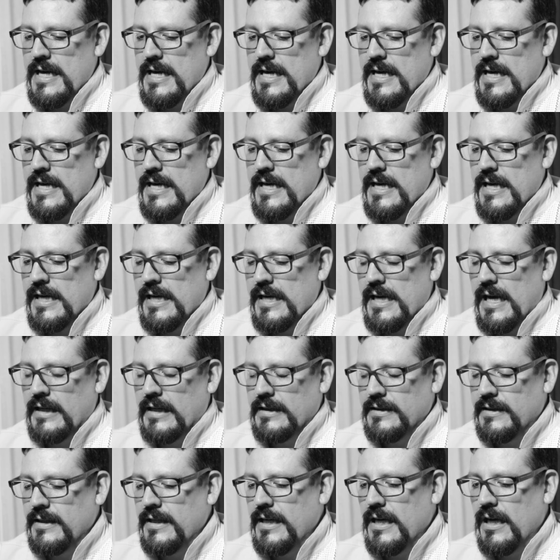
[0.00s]

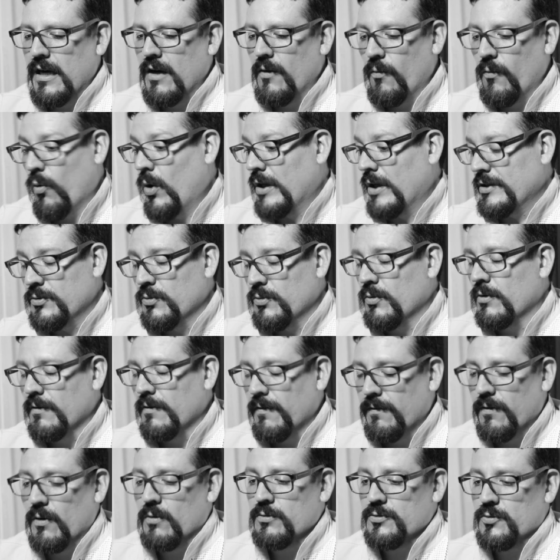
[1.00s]
idea of what
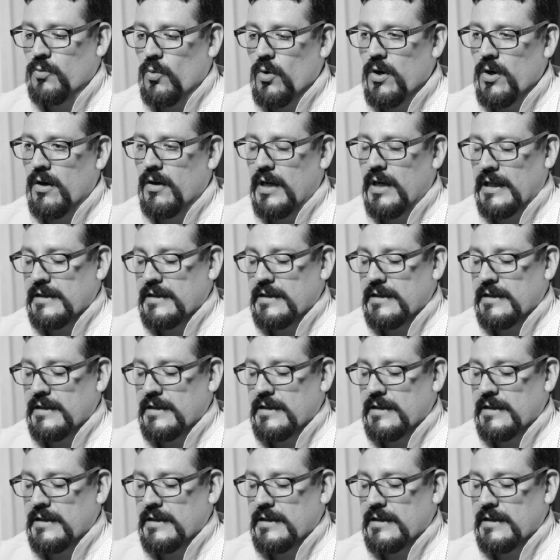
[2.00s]
UFOs were,